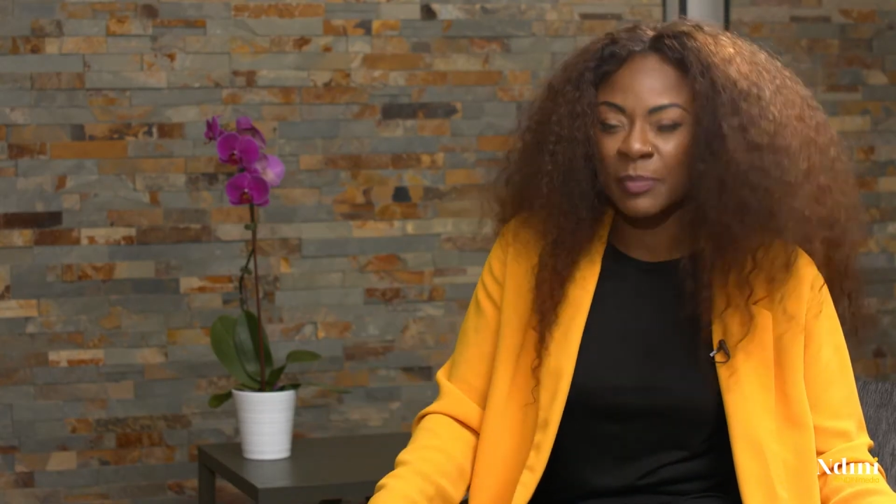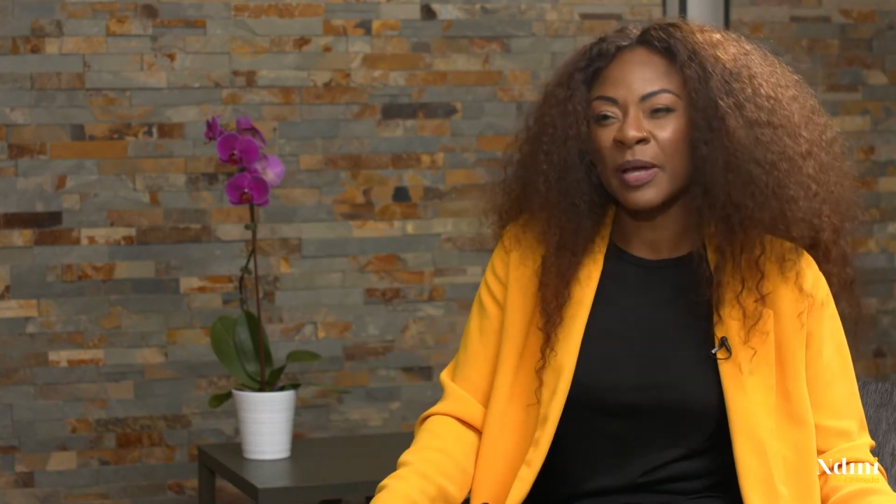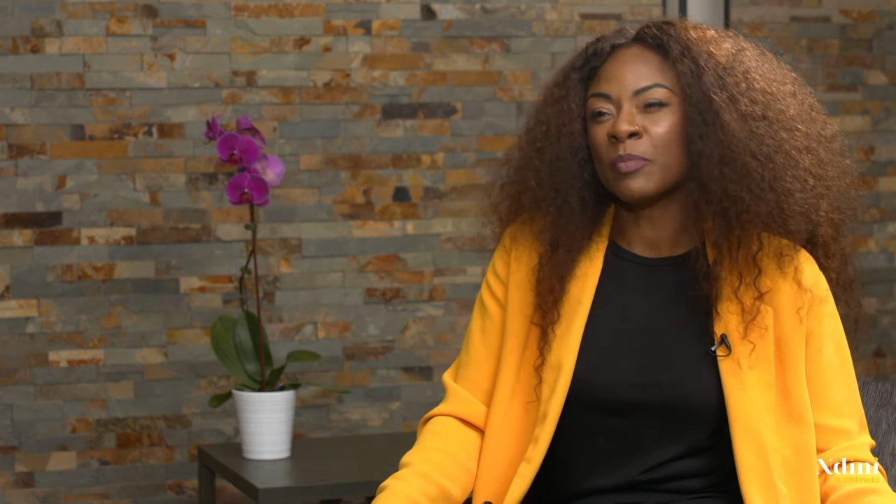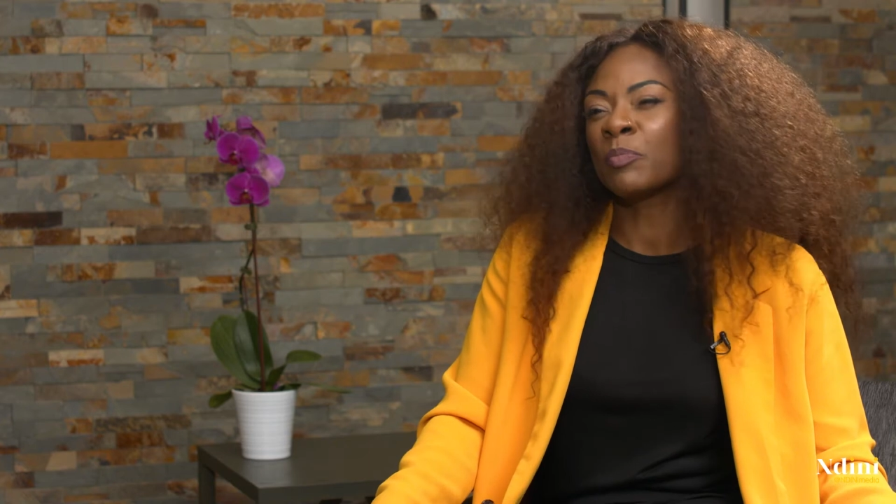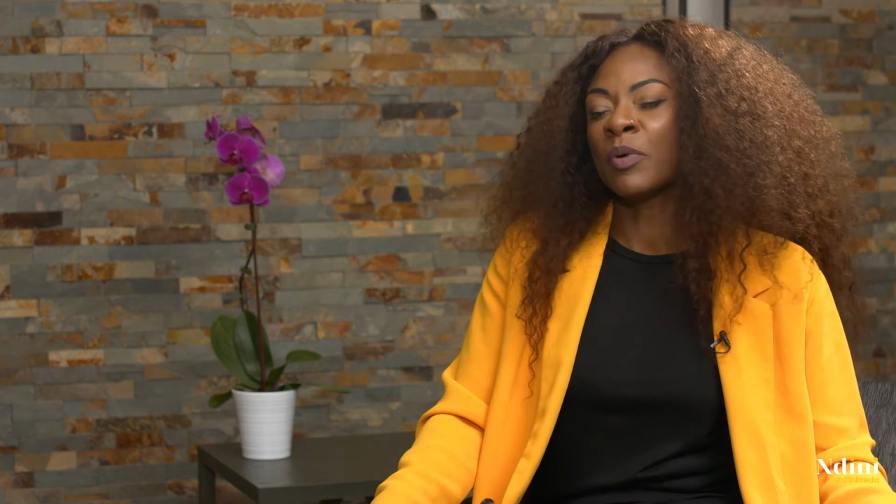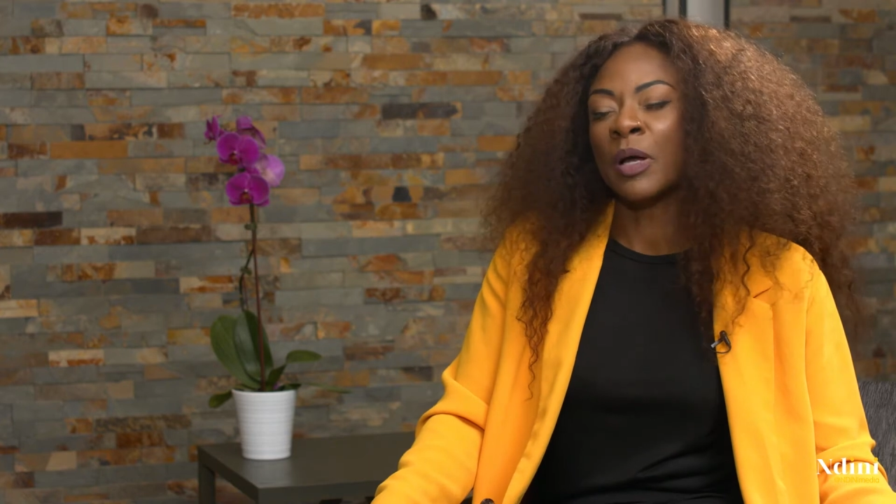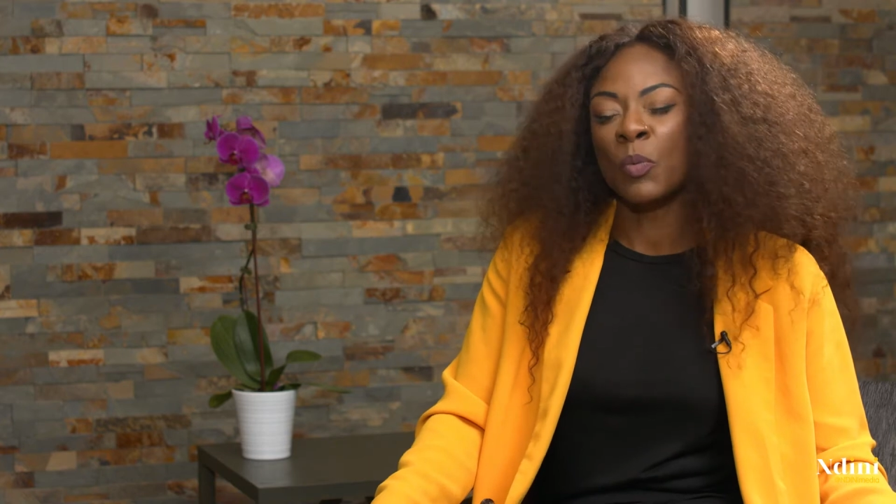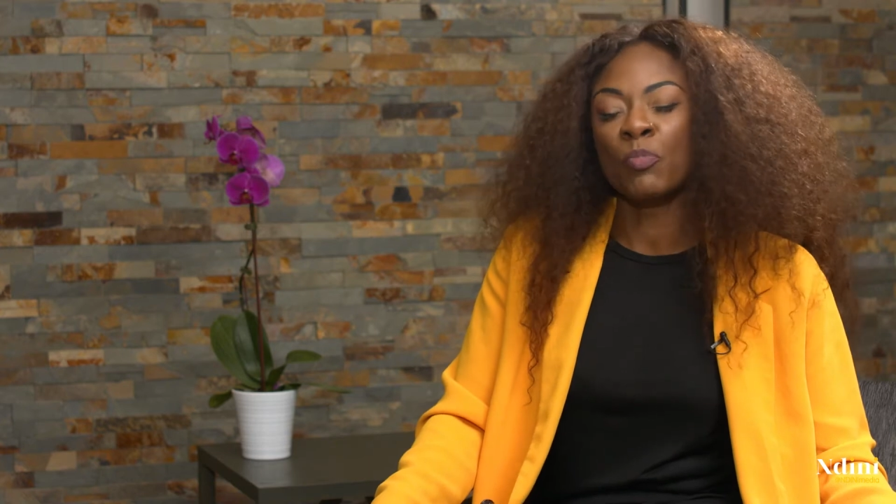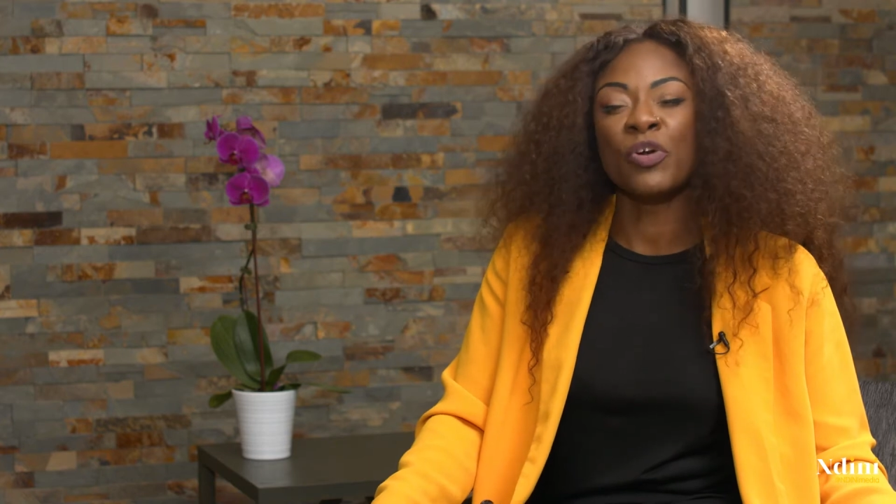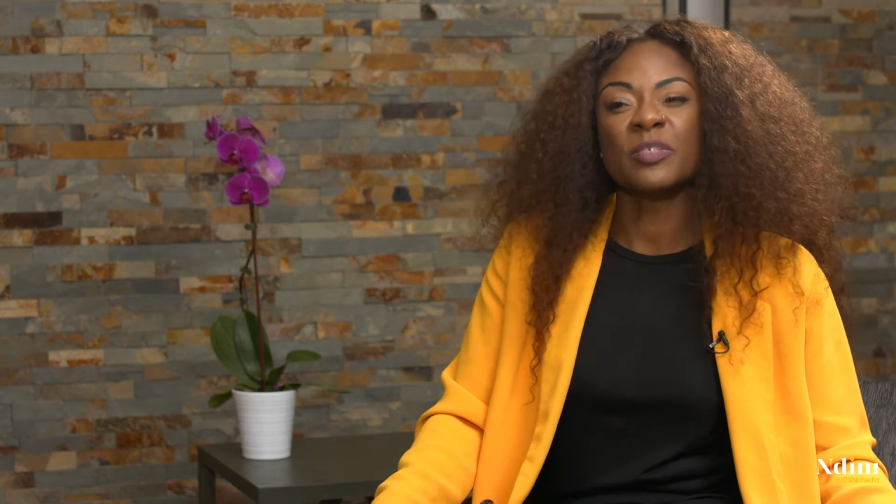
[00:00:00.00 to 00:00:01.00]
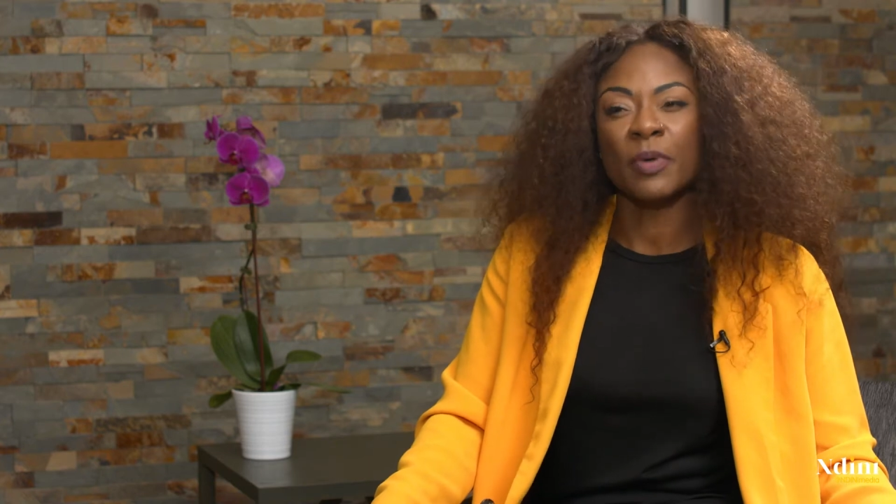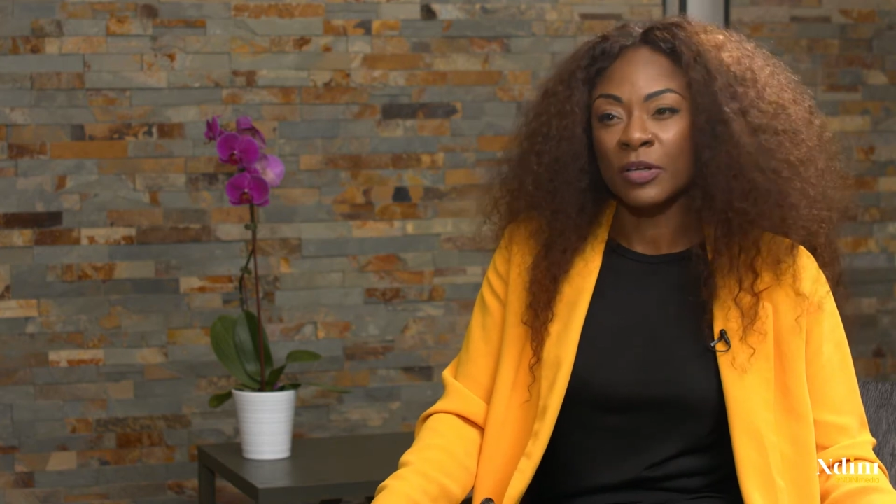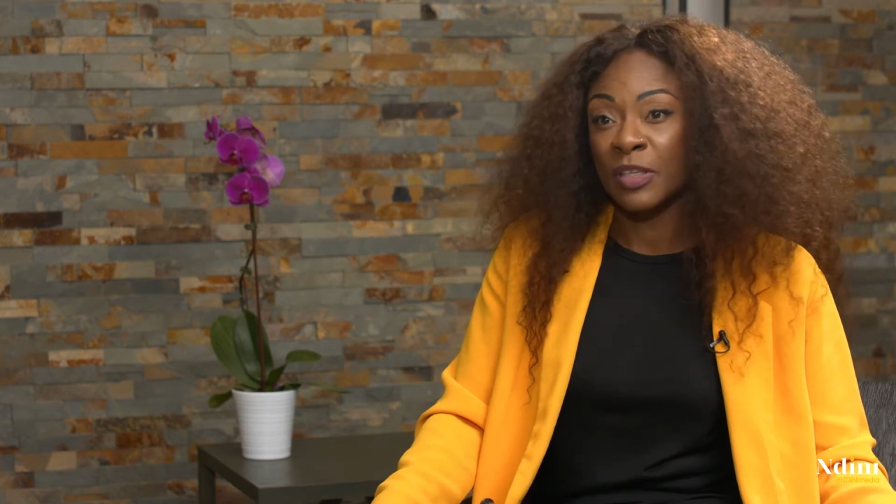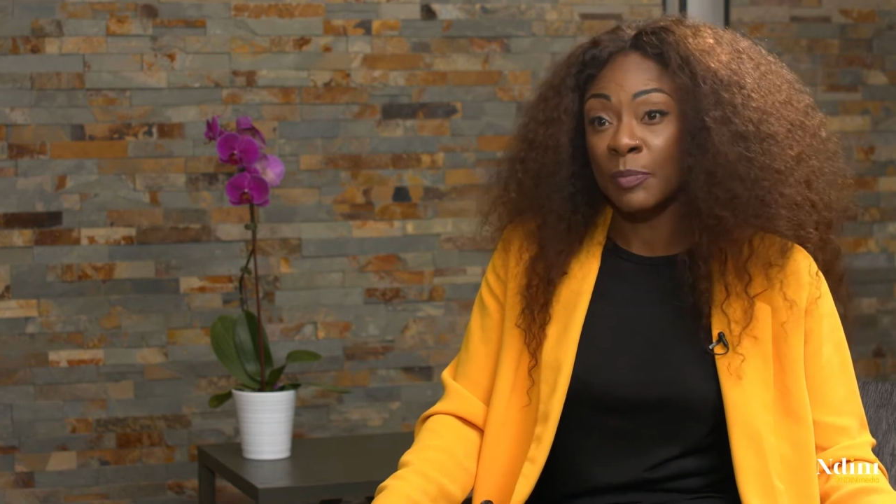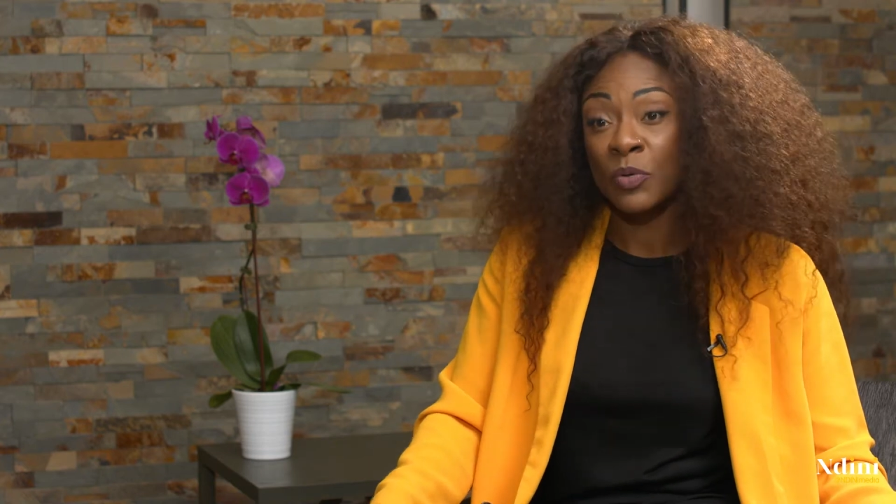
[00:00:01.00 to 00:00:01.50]
what breaks my
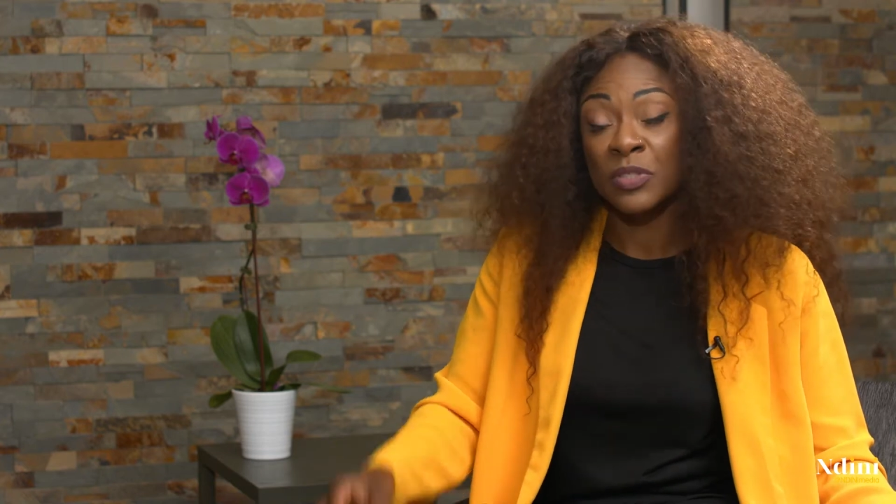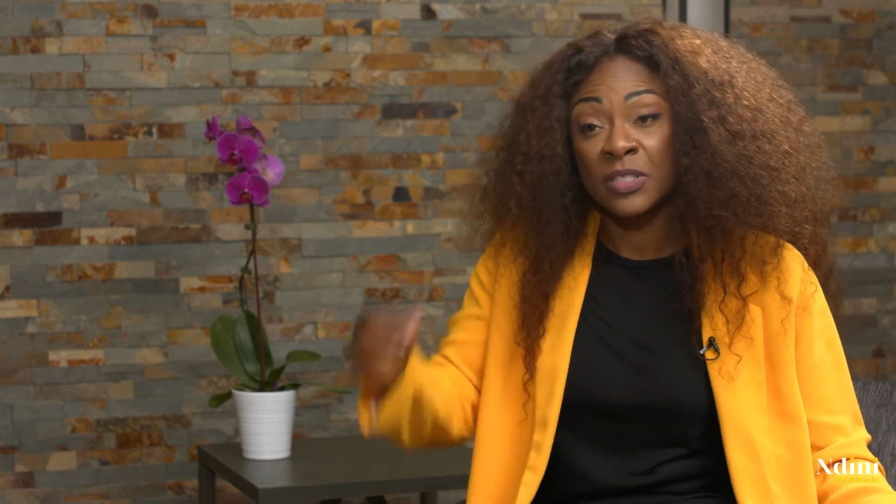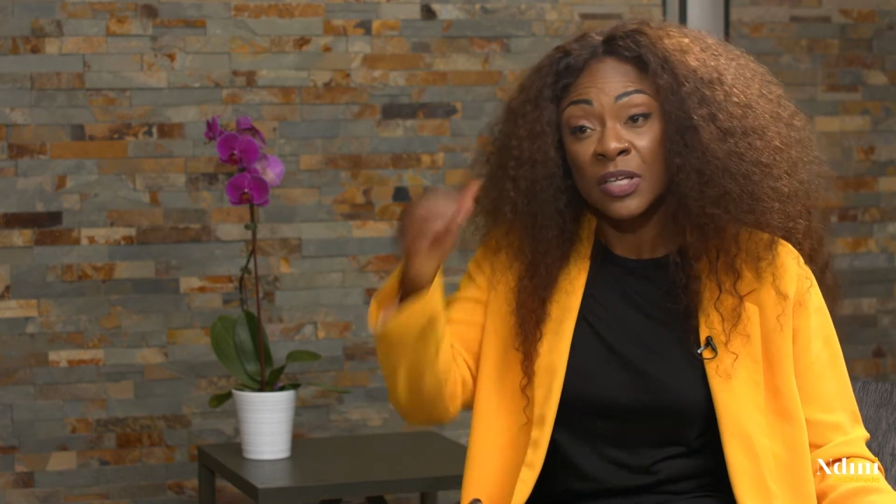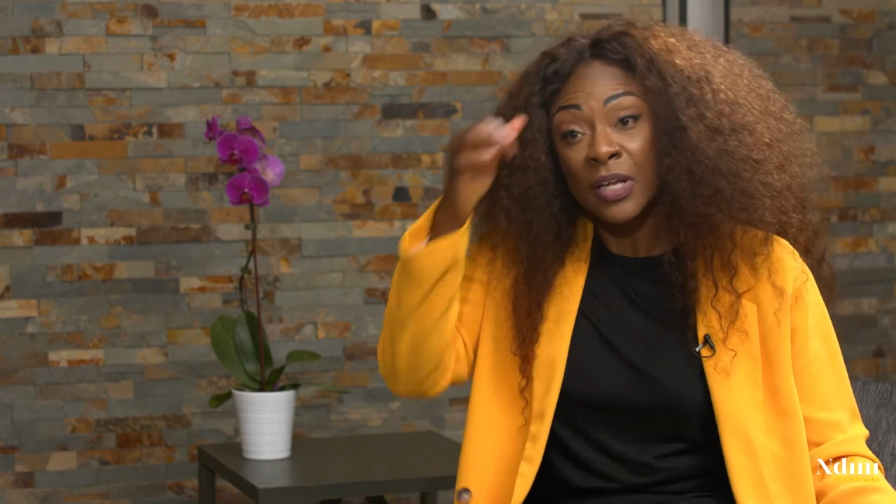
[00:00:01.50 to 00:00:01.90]
heart the most